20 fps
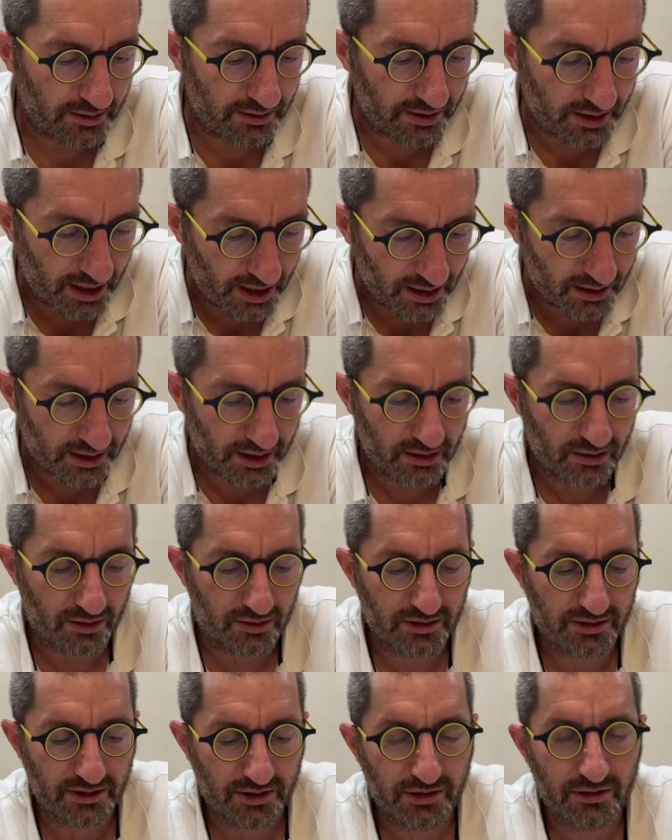then they
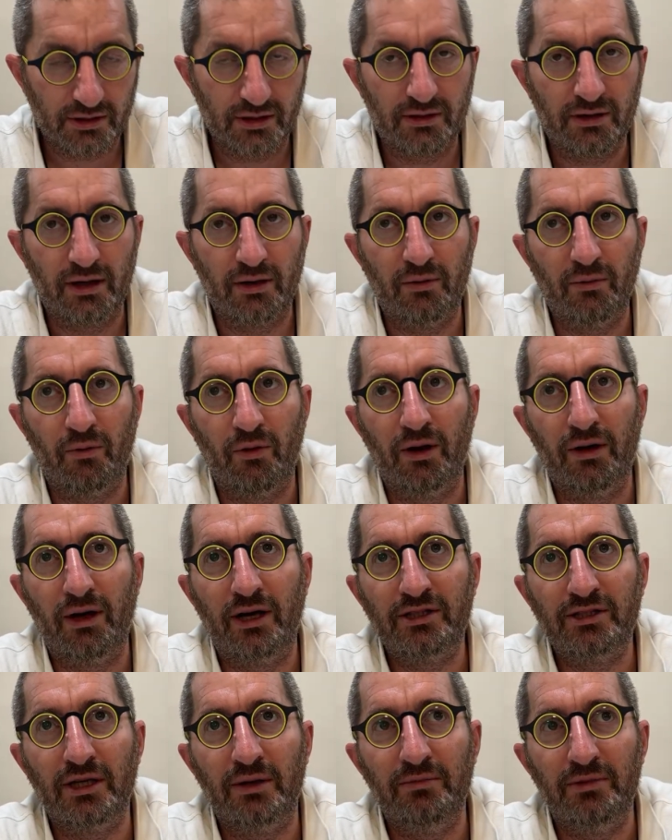noticed what
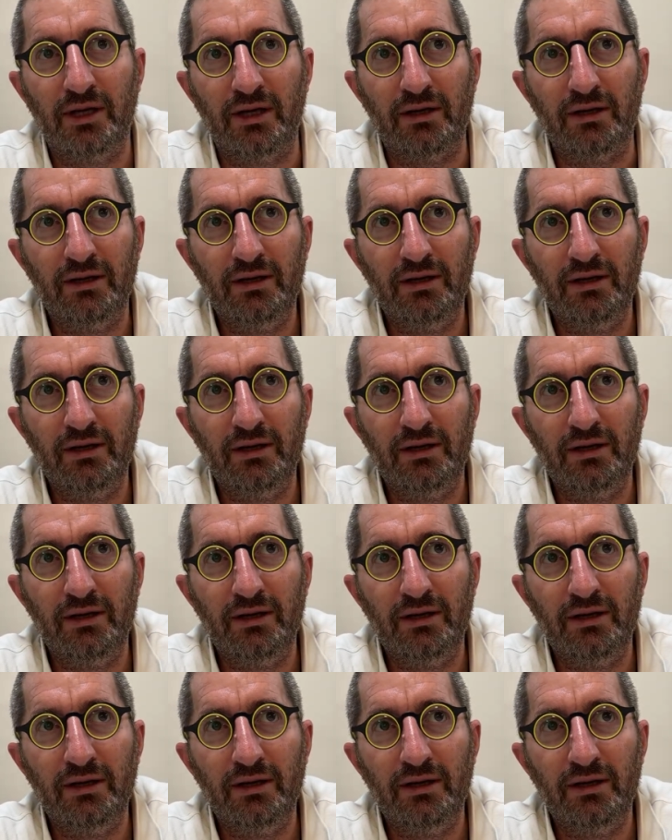Hashem did.